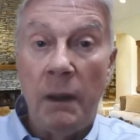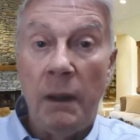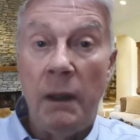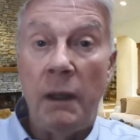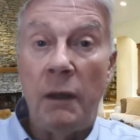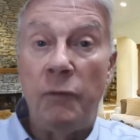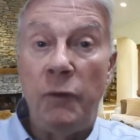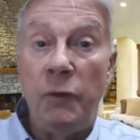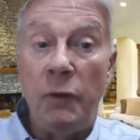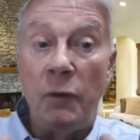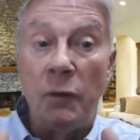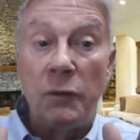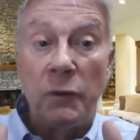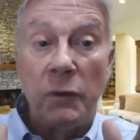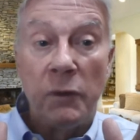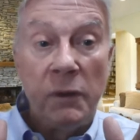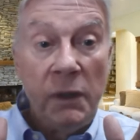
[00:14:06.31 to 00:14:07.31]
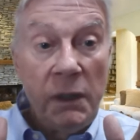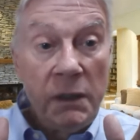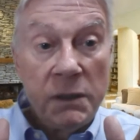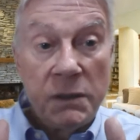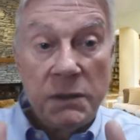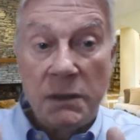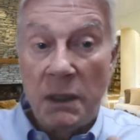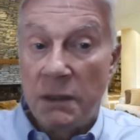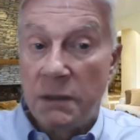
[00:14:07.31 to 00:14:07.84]
If you need to
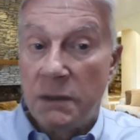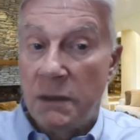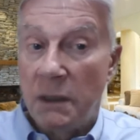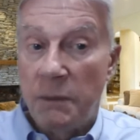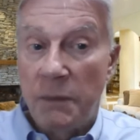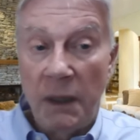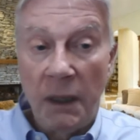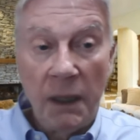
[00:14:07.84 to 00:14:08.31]
sell something,